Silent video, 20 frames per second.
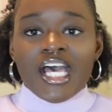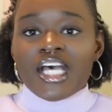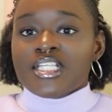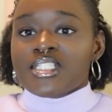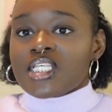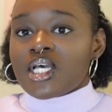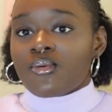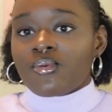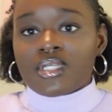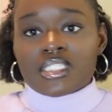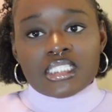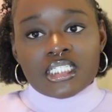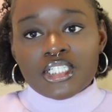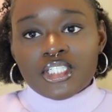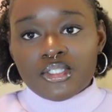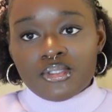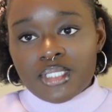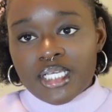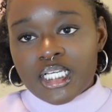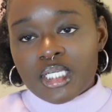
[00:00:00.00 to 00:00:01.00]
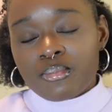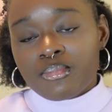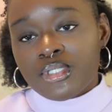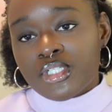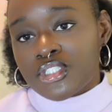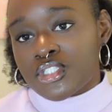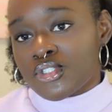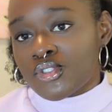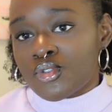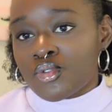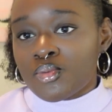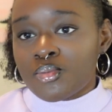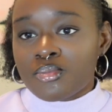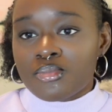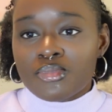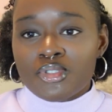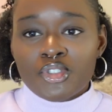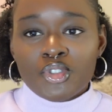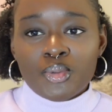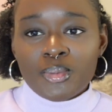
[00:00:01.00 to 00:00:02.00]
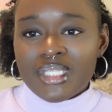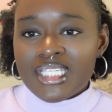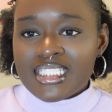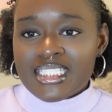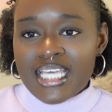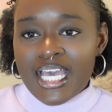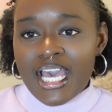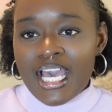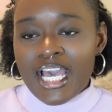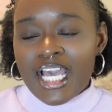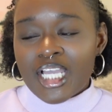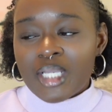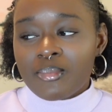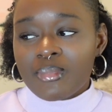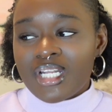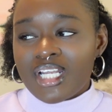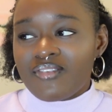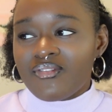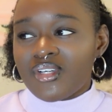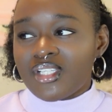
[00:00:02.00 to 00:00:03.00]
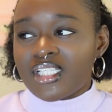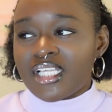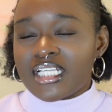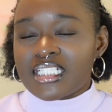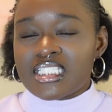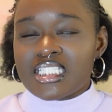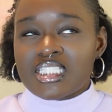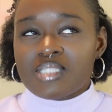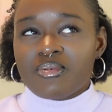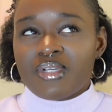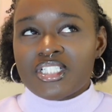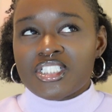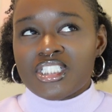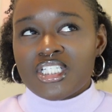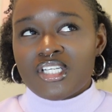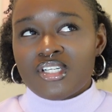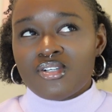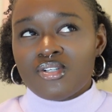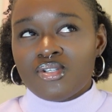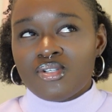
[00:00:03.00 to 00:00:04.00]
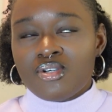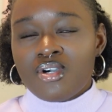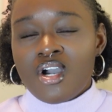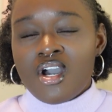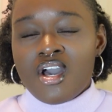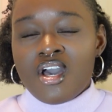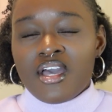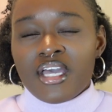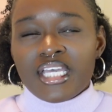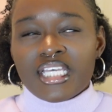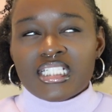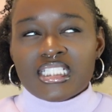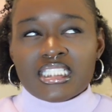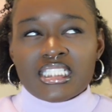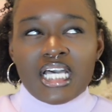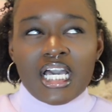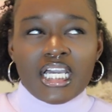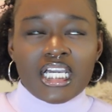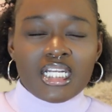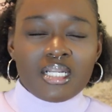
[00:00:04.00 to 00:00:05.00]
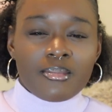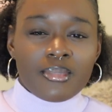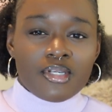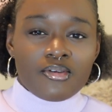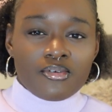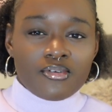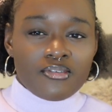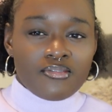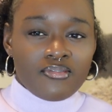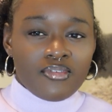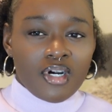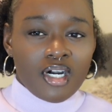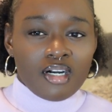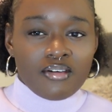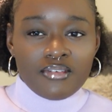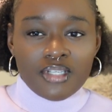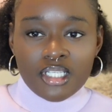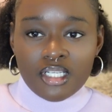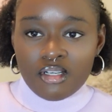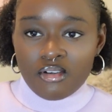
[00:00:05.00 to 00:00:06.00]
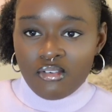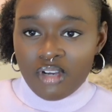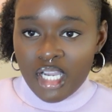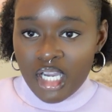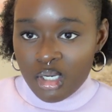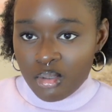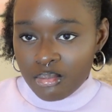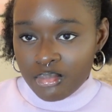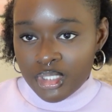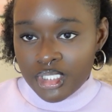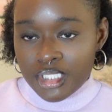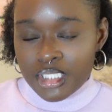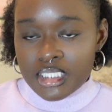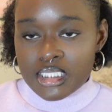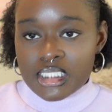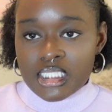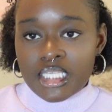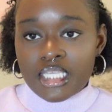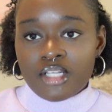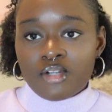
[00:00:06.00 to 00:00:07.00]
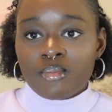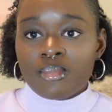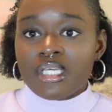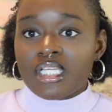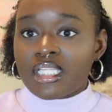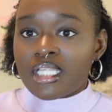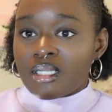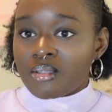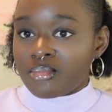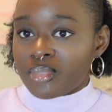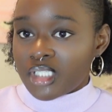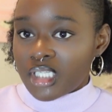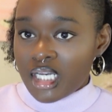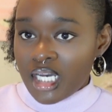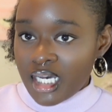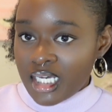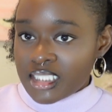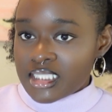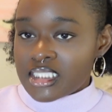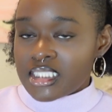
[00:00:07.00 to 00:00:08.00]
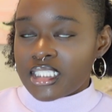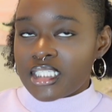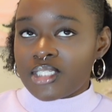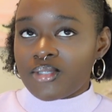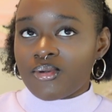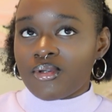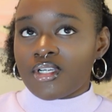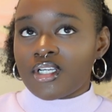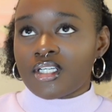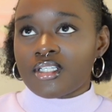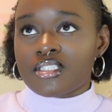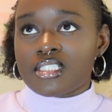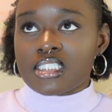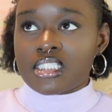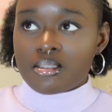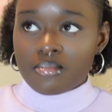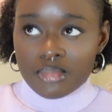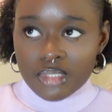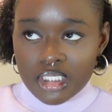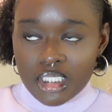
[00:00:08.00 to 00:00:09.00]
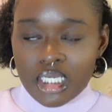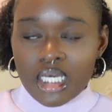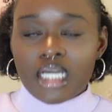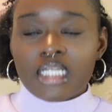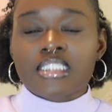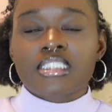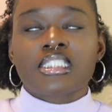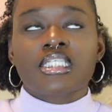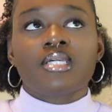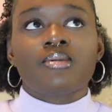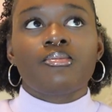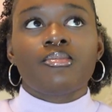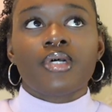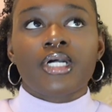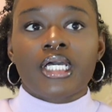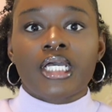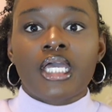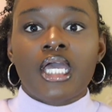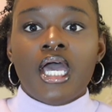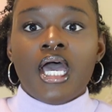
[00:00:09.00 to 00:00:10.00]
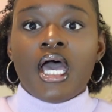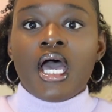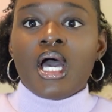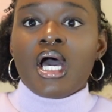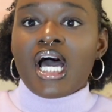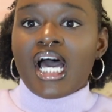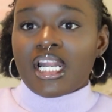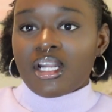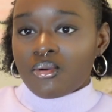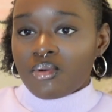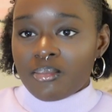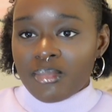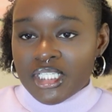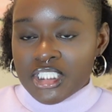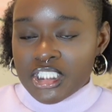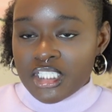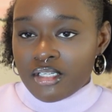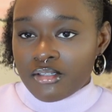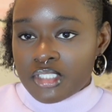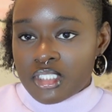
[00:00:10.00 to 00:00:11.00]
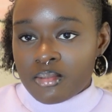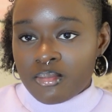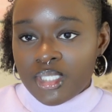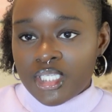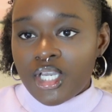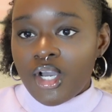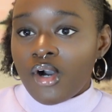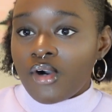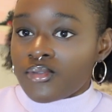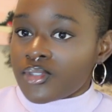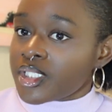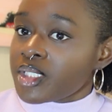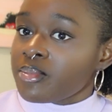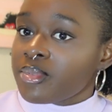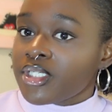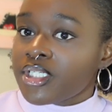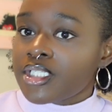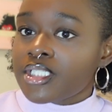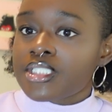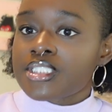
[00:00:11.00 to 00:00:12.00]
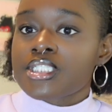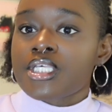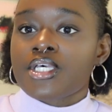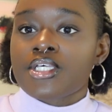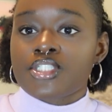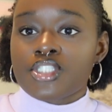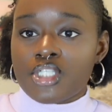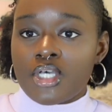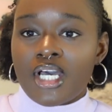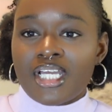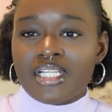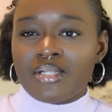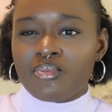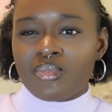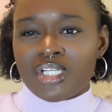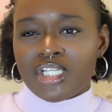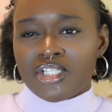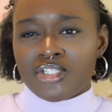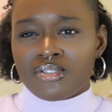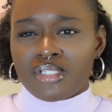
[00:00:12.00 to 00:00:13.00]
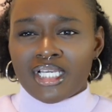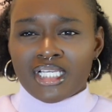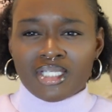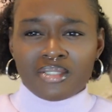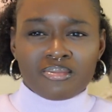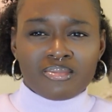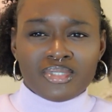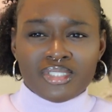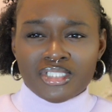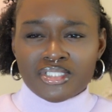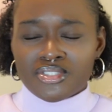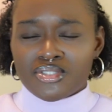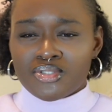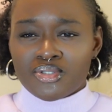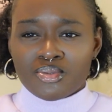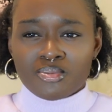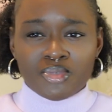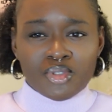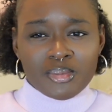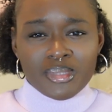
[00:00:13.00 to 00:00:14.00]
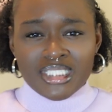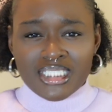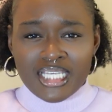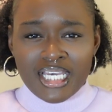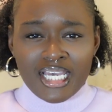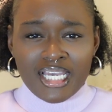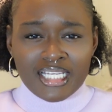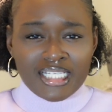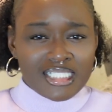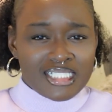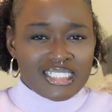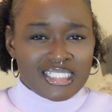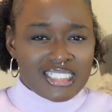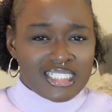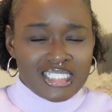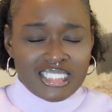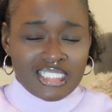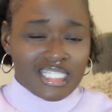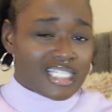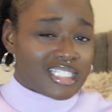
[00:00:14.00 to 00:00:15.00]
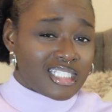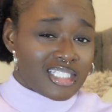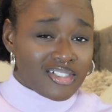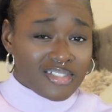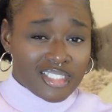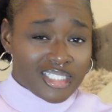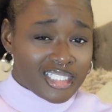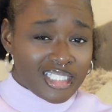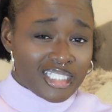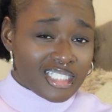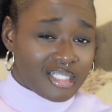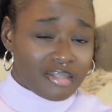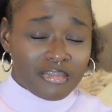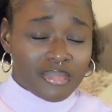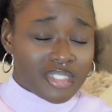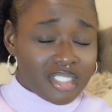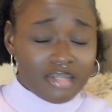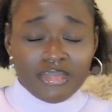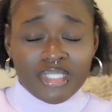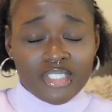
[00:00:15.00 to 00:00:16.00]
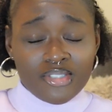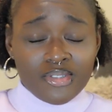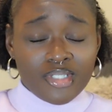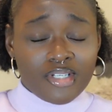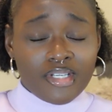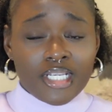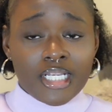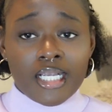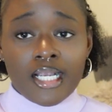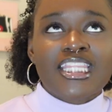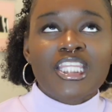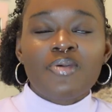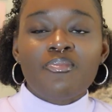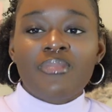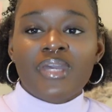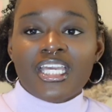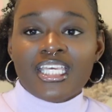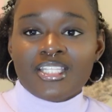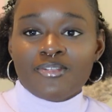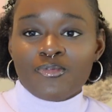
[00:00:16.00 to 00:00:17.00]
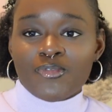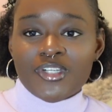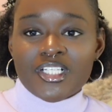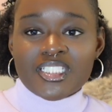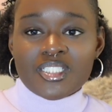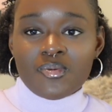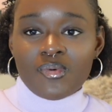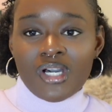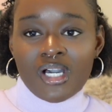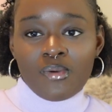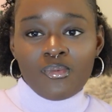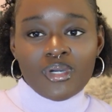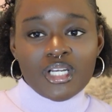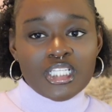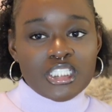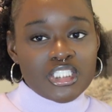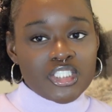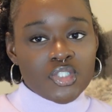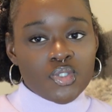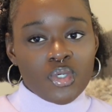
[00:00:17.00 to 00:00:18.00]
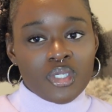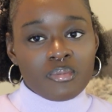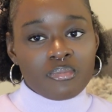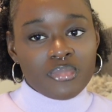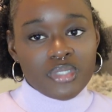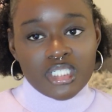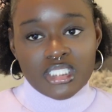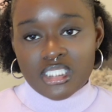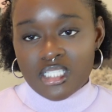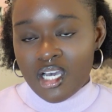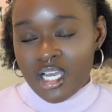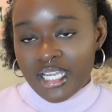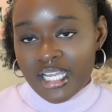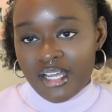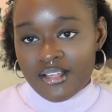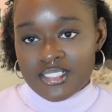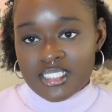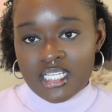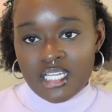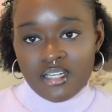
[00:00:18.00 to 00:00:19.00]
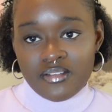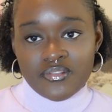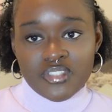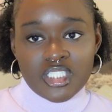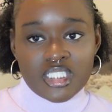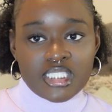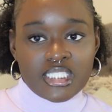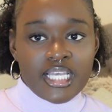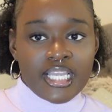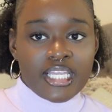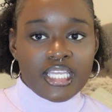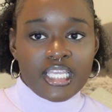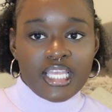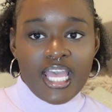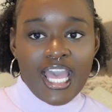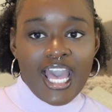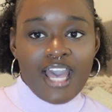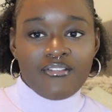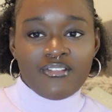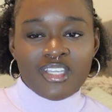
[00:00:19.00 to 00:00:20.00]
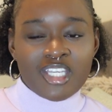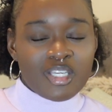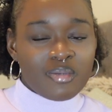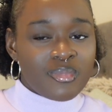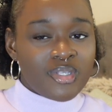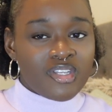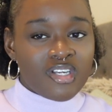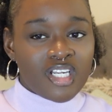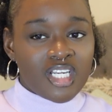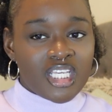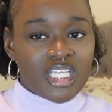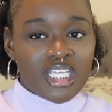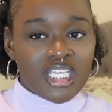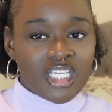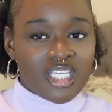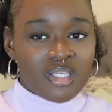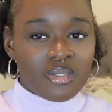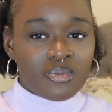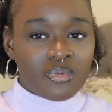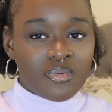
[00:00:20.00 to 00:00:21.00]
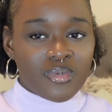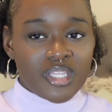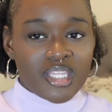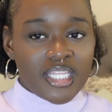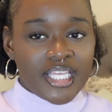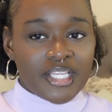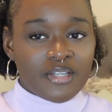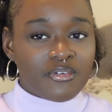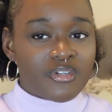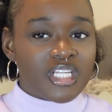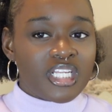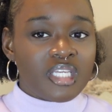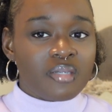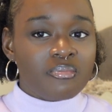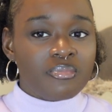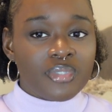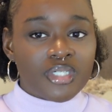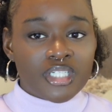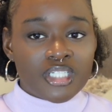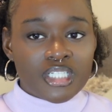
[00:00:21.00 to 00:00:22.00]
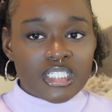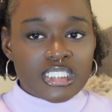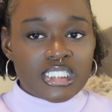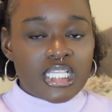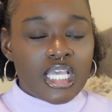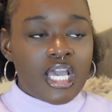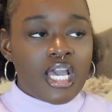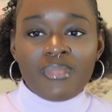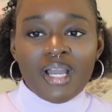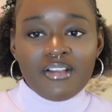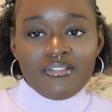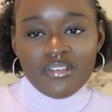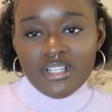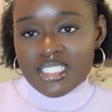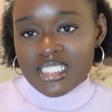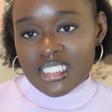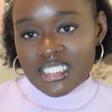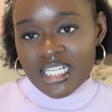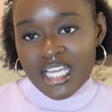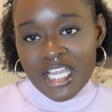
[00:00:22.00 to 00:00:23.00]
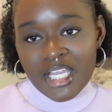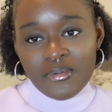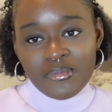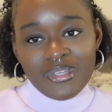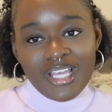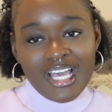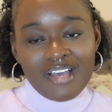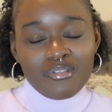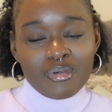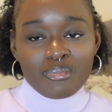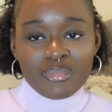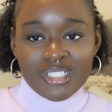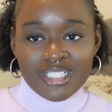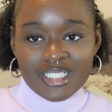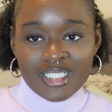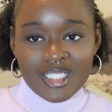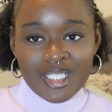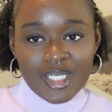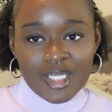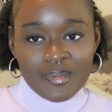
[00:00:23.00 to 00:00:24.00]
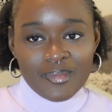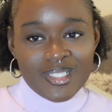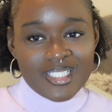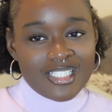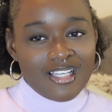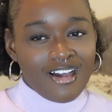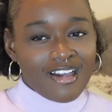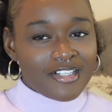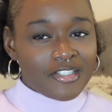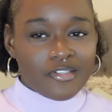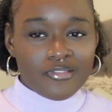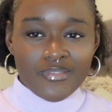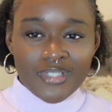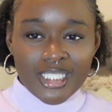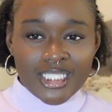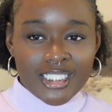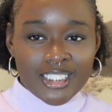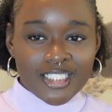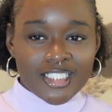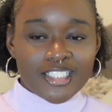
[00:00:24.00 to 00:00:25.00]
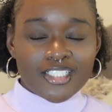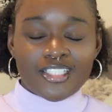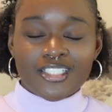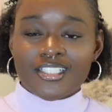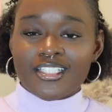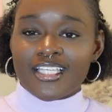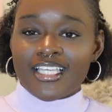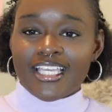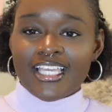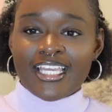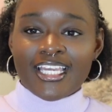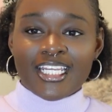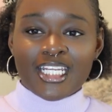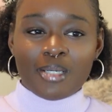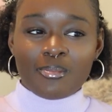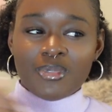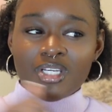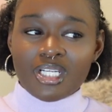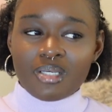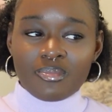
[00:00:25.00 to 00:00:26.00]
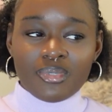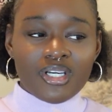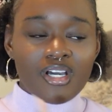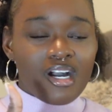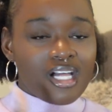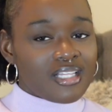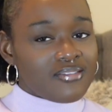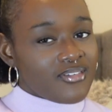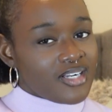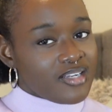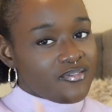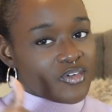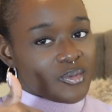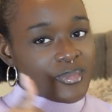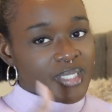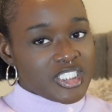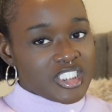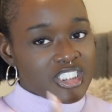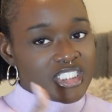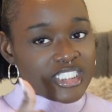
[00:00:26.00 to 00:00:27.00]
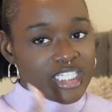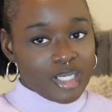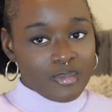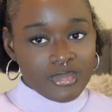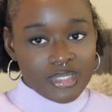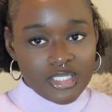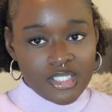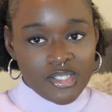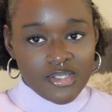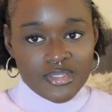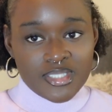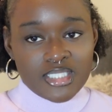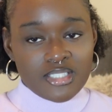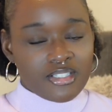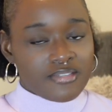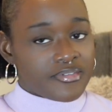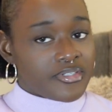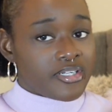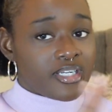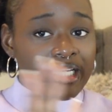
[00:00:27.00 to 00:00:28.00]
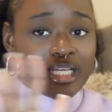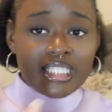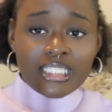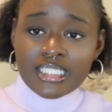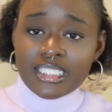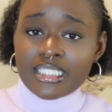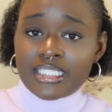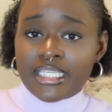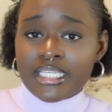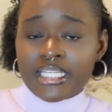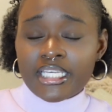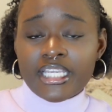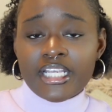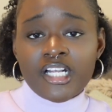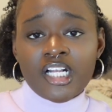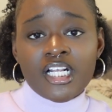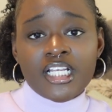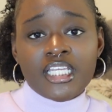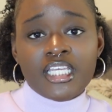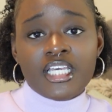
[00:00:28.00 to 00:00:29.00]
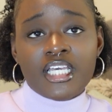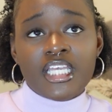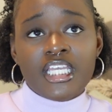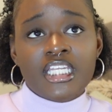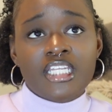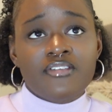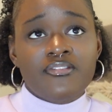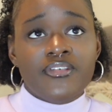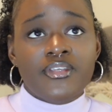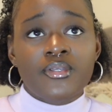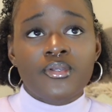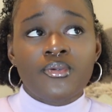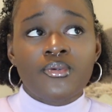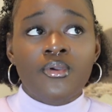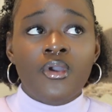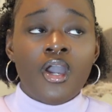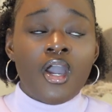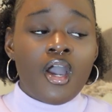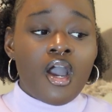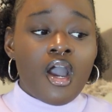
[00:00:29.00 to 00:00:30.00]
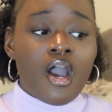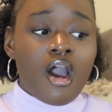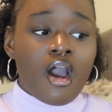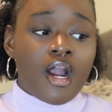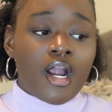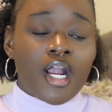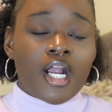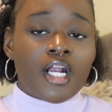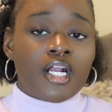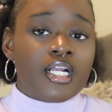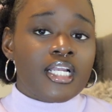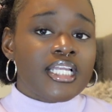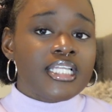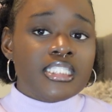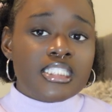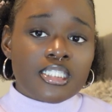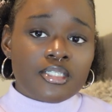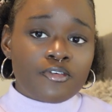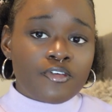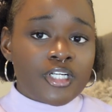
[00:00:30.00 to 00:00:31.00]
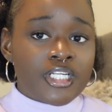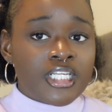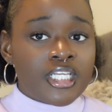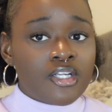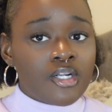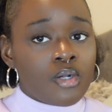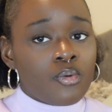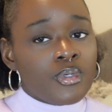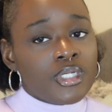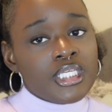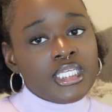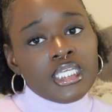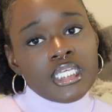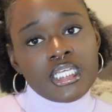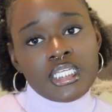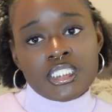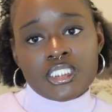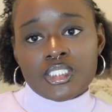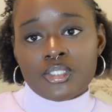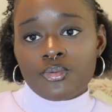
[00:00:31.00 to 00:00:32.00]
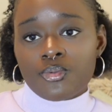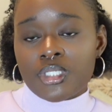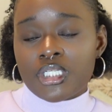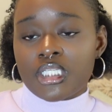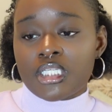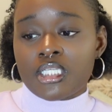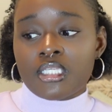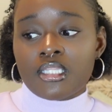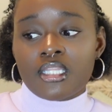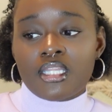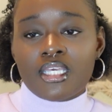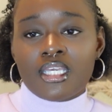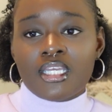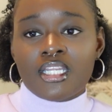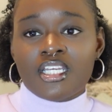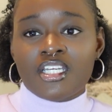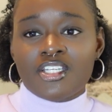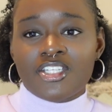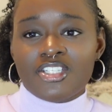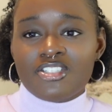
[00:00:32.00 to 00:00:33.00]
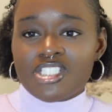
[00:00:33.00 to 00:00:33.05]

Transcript: So I was gonna do like a BookTube newbie tag, but I felt like since my channel is not gonna be revolving around books, it'll be a lot of book content or some book content, but I don't want my channel to be only books, so I didn't want to do like a BookTube newbie tag because it's not the only thing I'm gonna be doing on here. The main reason why I wanted to join Book Talk, outside of just like having community with like reading books, my friends and I, we have a book club. It's called Novella, and I'm gonna put all of our information down below. So if you're in the Atlanta area and if you are into reading or want to get into reading, then you